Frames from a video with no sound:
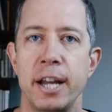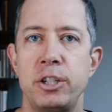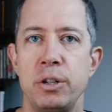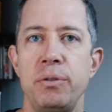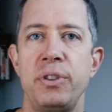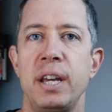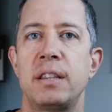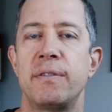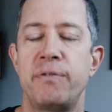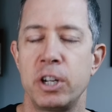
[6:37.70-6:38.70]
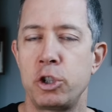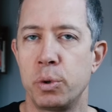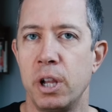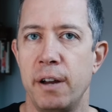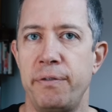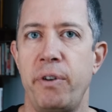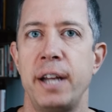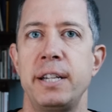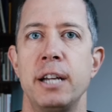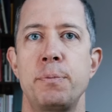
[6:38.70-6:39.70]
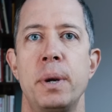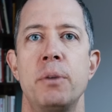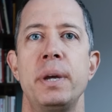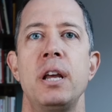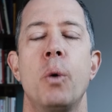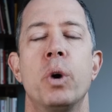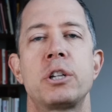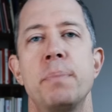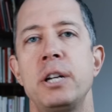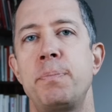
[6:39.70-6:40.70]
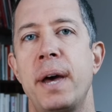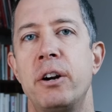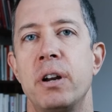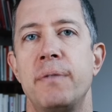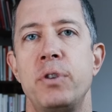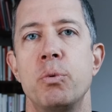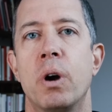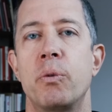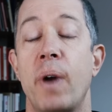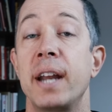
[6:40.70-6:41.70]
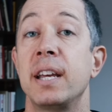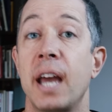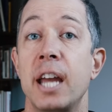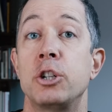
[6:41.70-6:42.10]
I do think the visual of Freytag's pyramid, it works much better if you are writing a